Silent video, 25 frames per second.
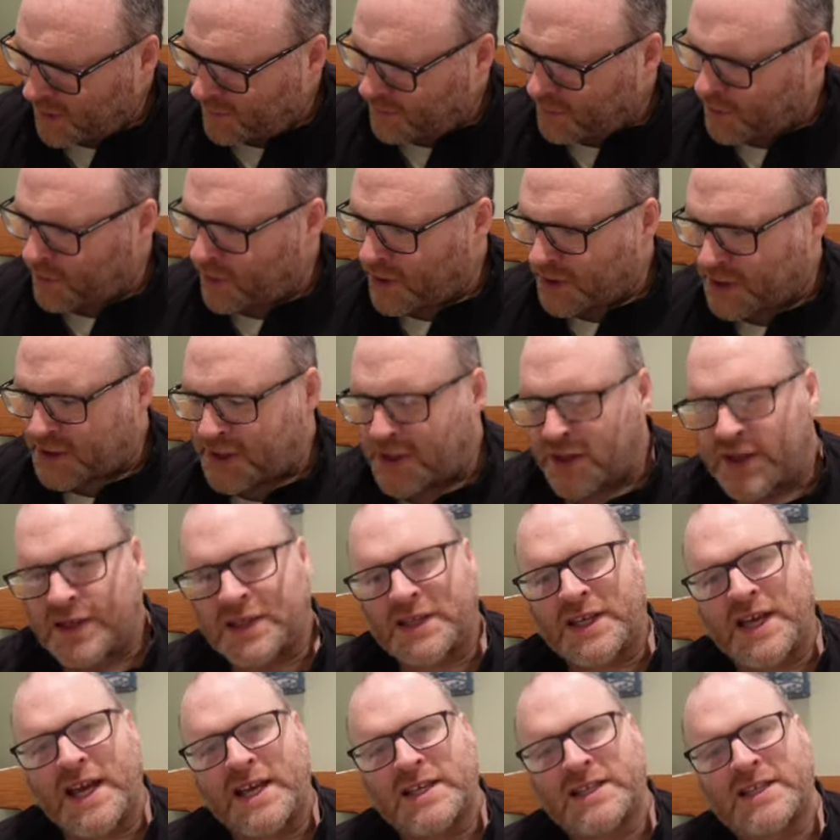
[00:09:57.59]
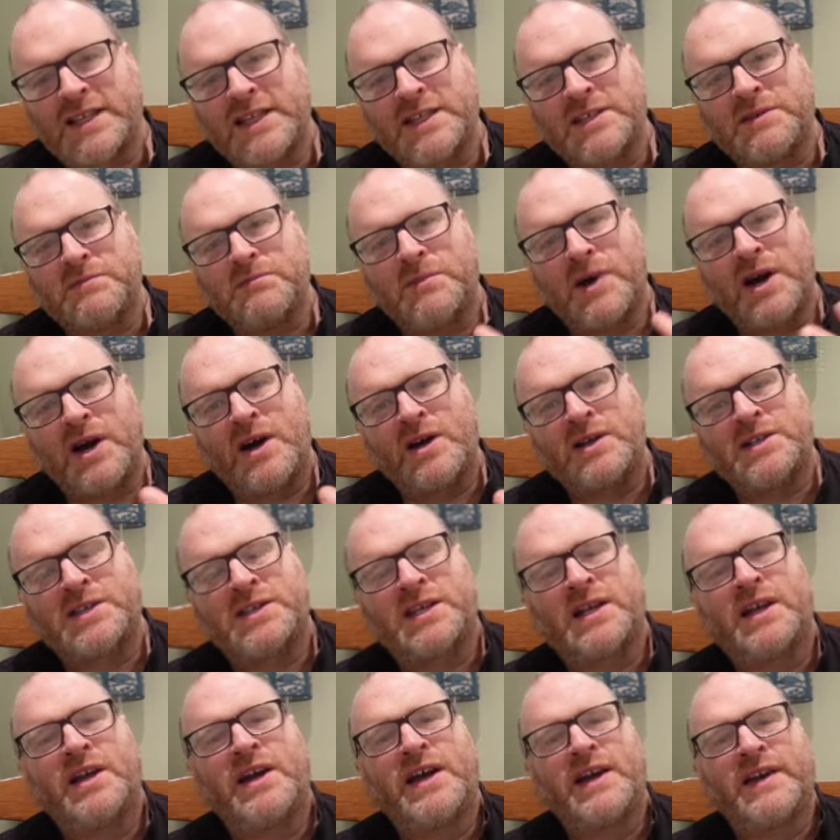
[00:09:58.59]
For instance, there's this
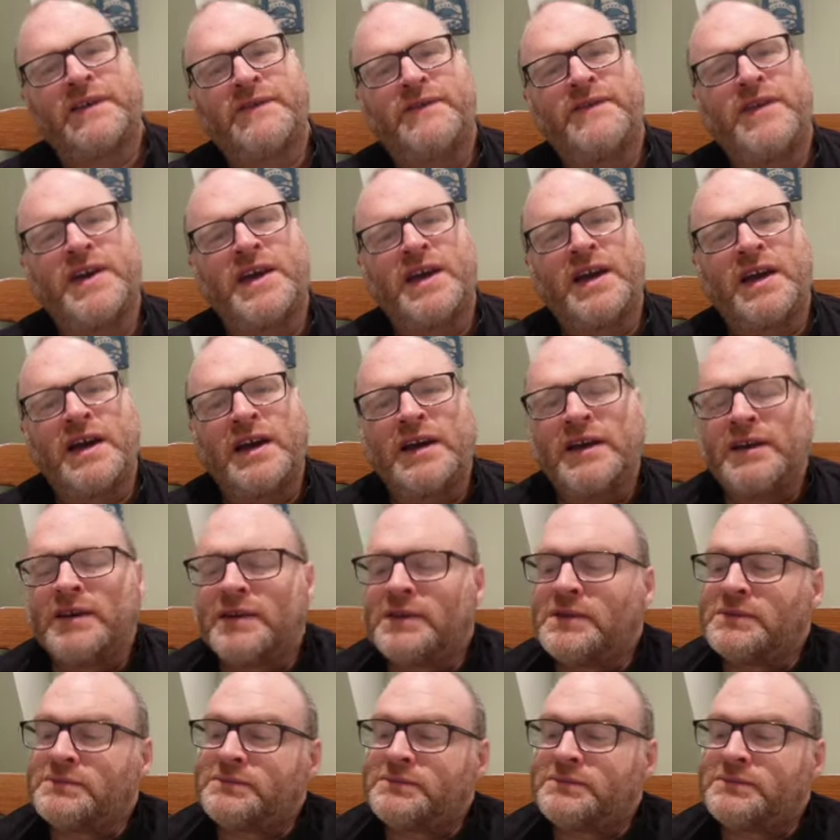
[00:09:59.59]
mask-like figure